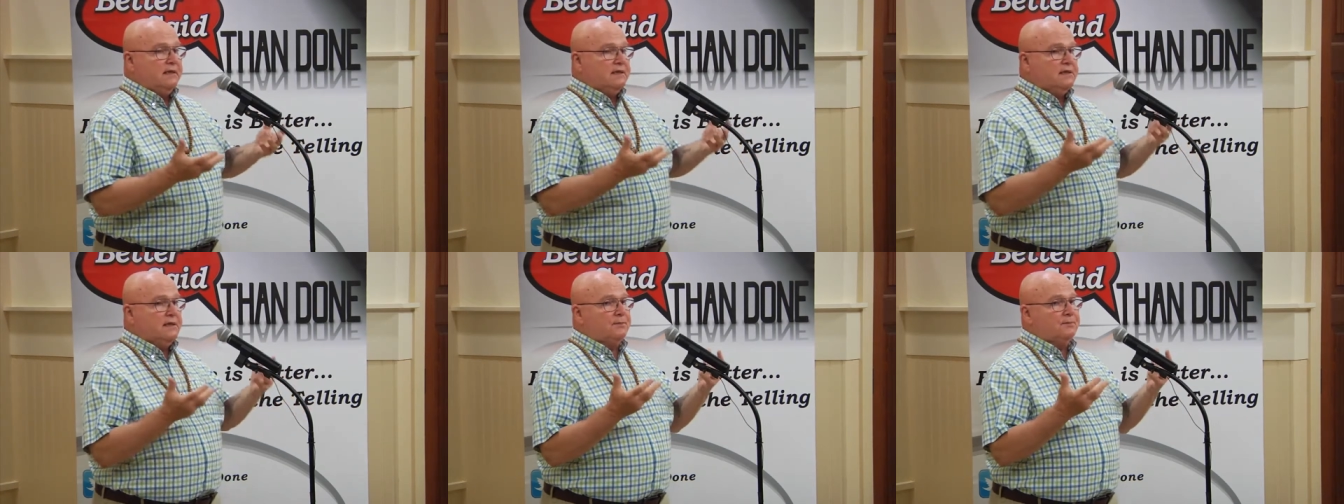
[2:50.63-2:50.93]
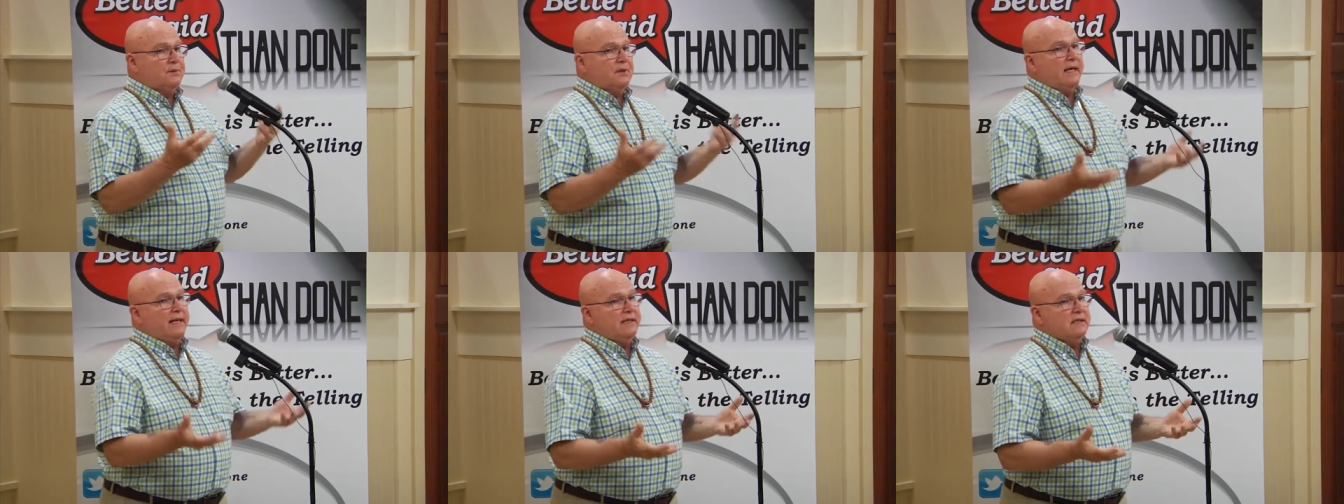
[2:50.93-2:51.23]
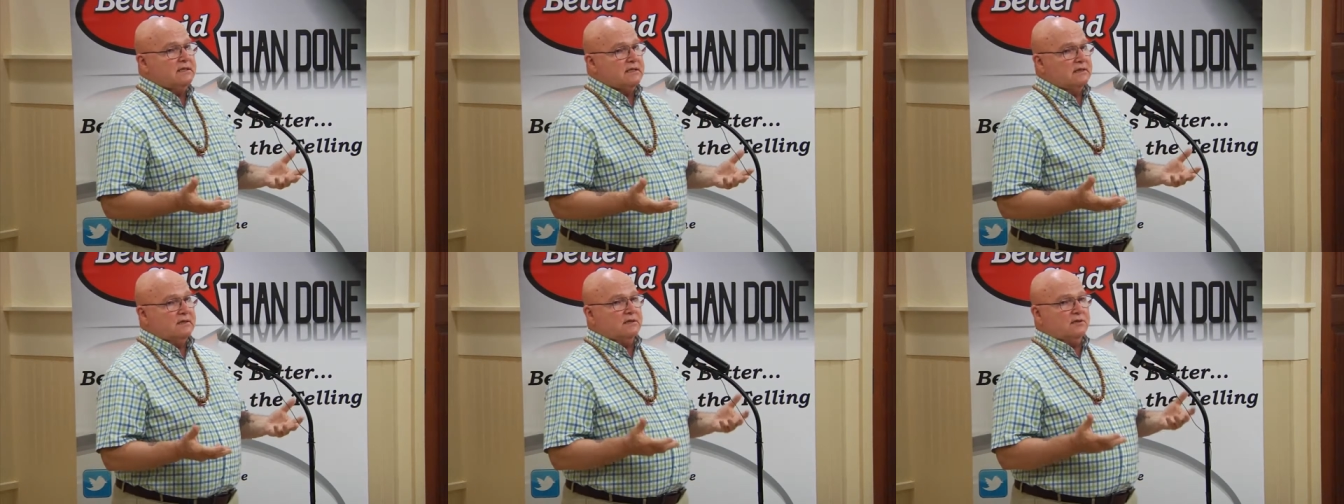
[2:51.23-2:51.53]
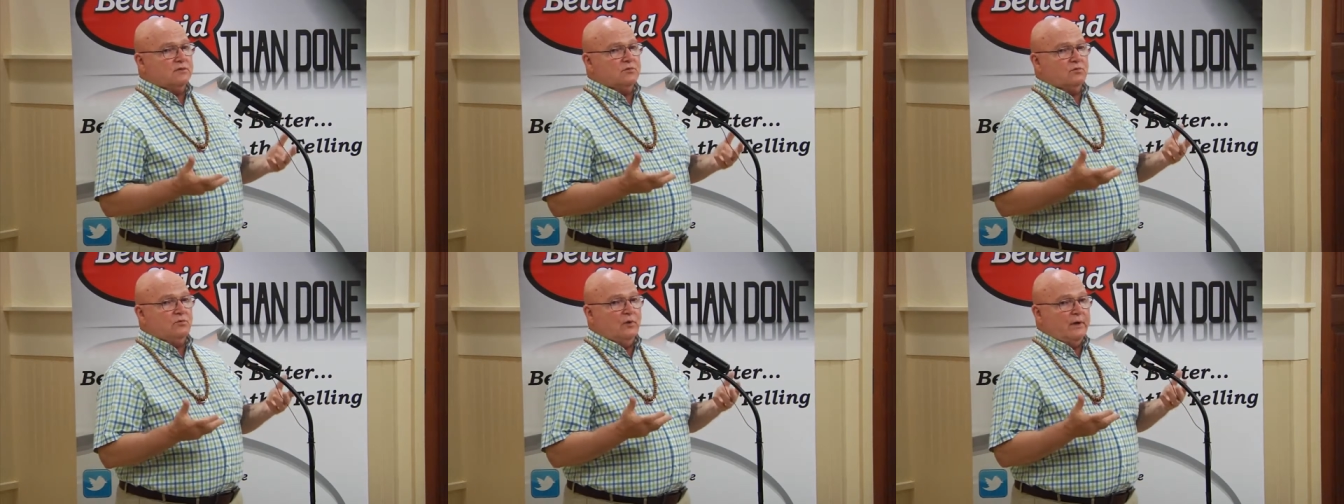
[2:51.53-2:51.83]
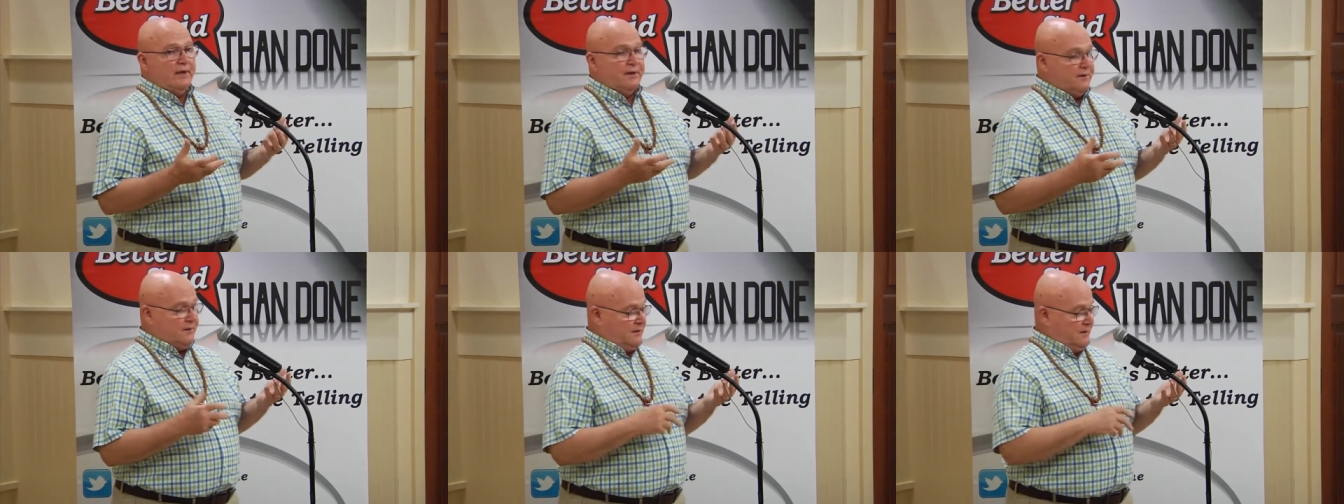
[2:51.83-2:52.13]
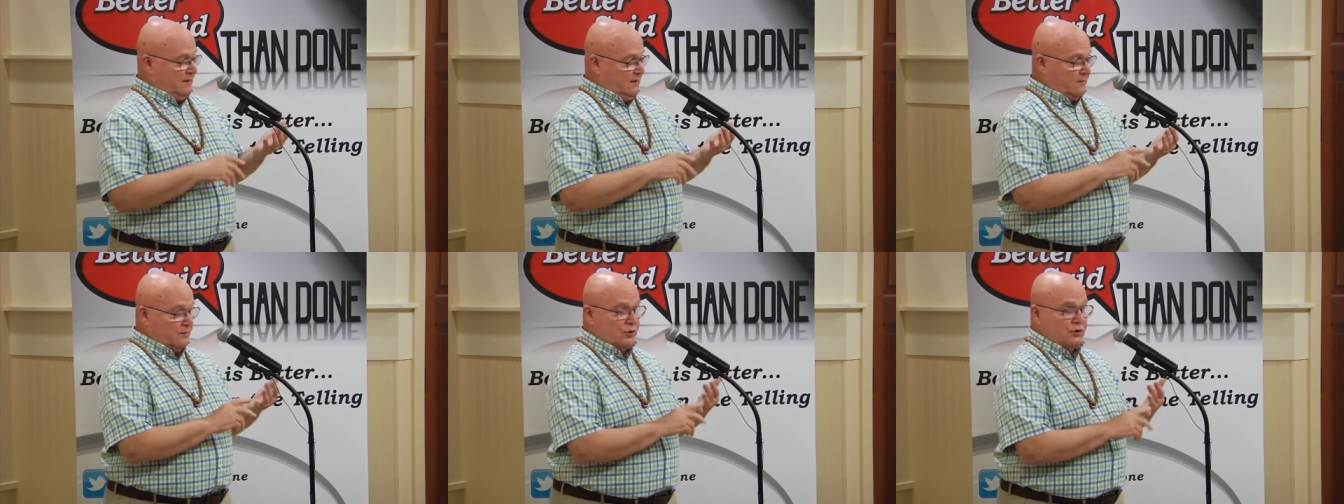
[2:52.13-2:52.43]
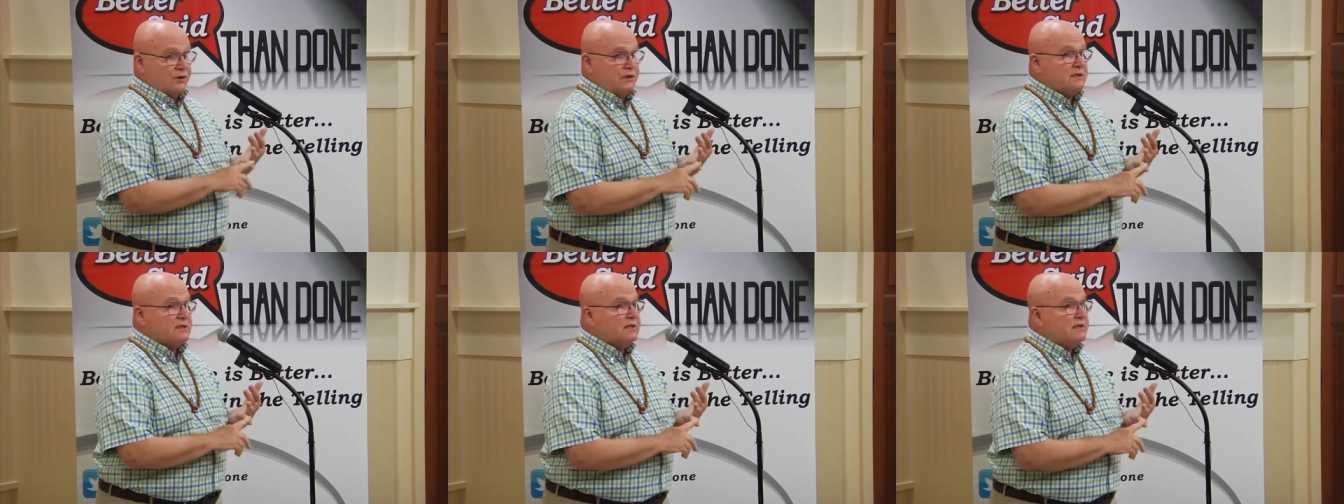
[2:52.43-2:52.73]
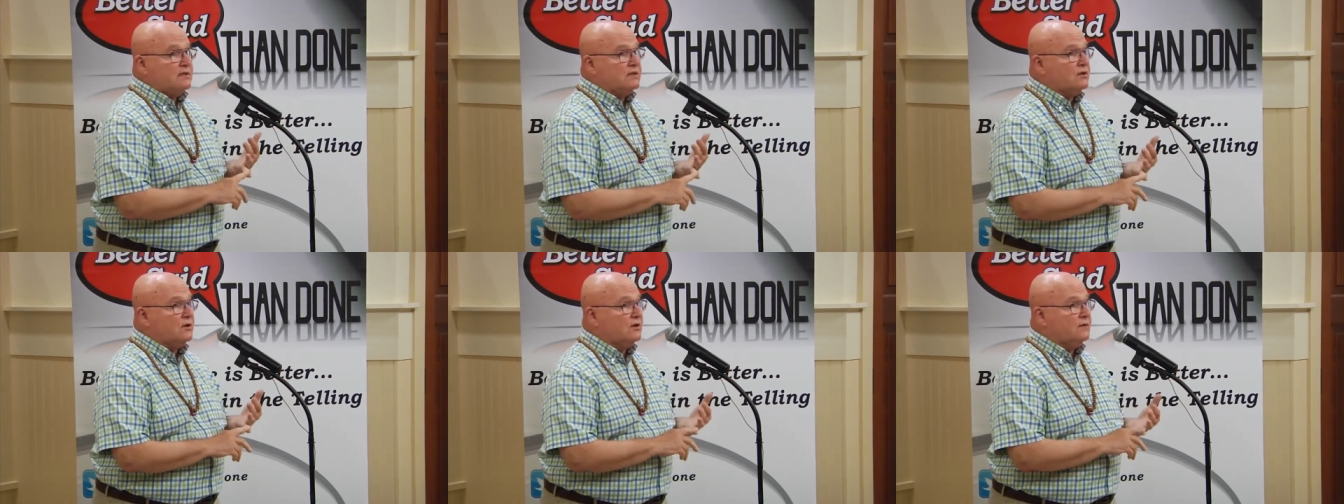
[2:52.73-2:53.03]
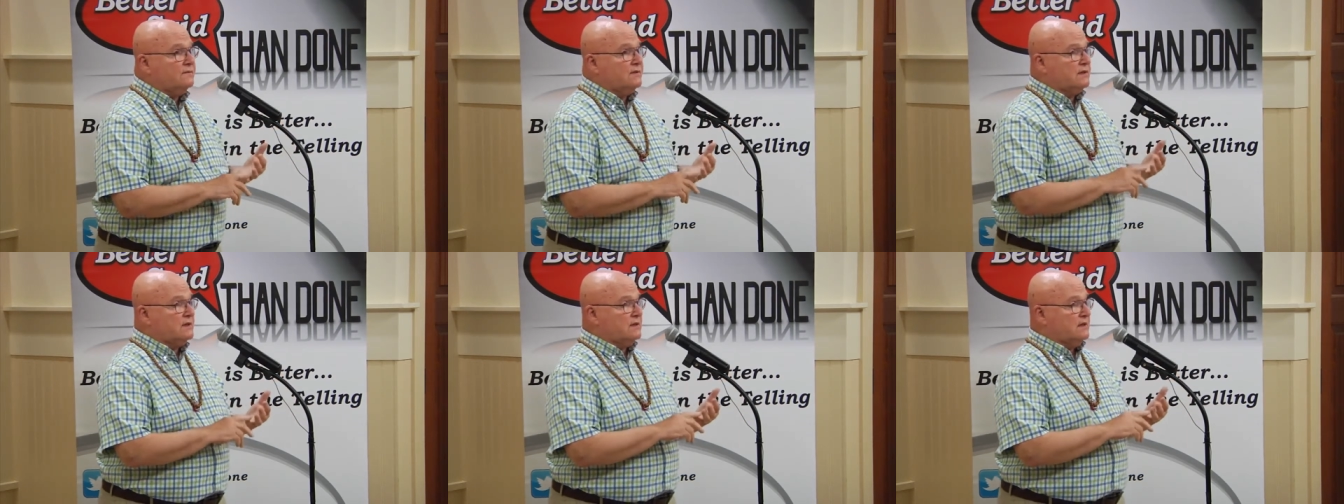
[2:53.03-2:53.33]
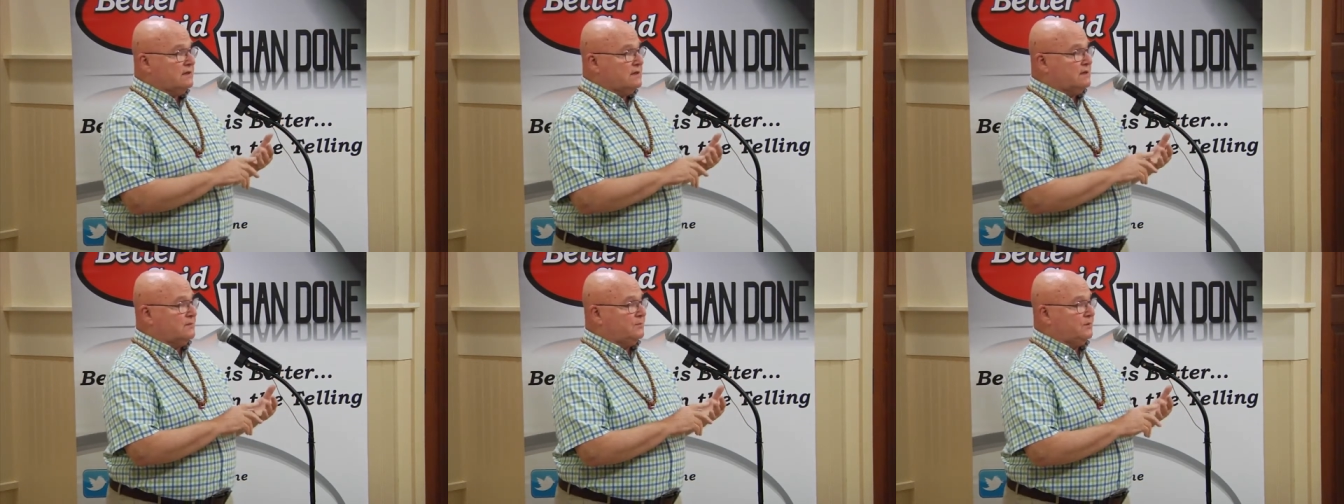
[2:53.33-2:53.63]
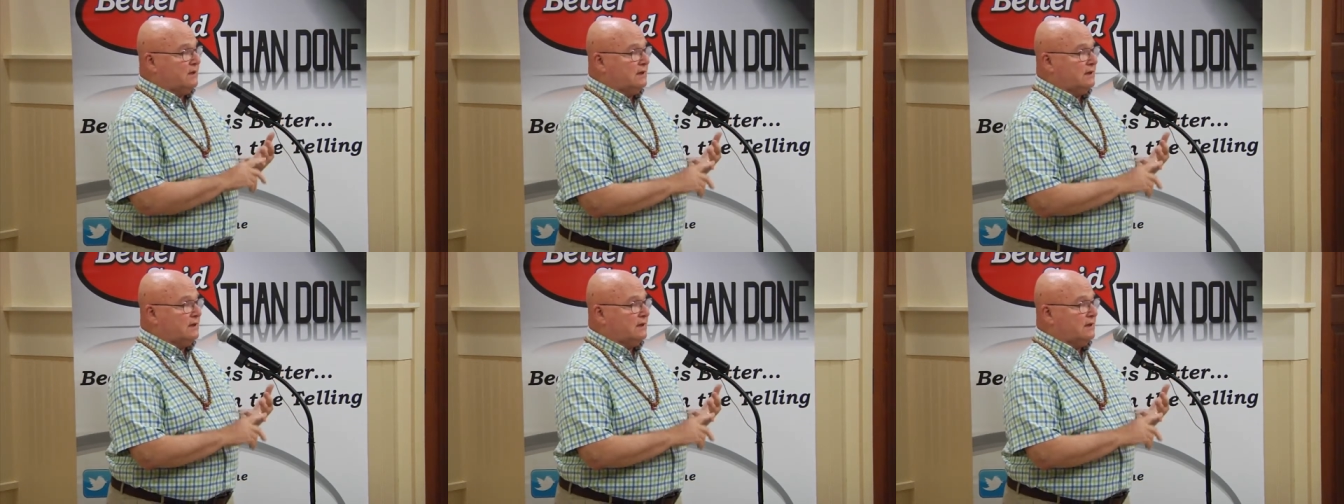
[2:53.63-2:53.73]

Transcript: to places with emergency services,